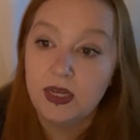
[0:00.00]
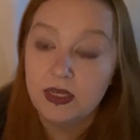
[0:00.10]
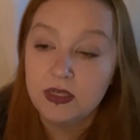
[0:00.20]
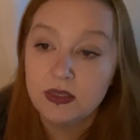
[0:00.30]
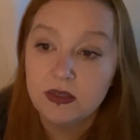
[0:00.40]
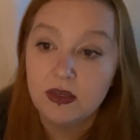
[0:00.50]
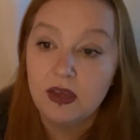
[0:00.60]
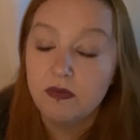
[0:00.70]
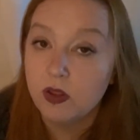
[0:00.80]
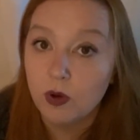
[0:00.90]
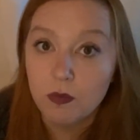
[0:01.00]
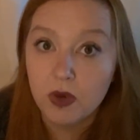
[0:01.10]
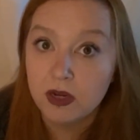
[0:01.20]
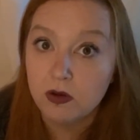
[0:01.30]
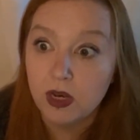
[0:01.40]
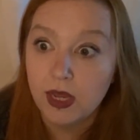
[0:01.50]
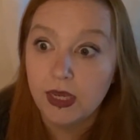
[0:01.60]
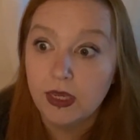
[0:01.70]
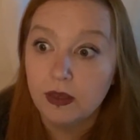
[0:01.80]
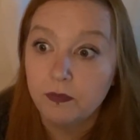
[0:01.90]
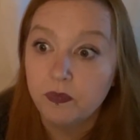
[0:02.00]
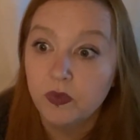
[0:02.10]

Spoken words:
is, even though I might not like it.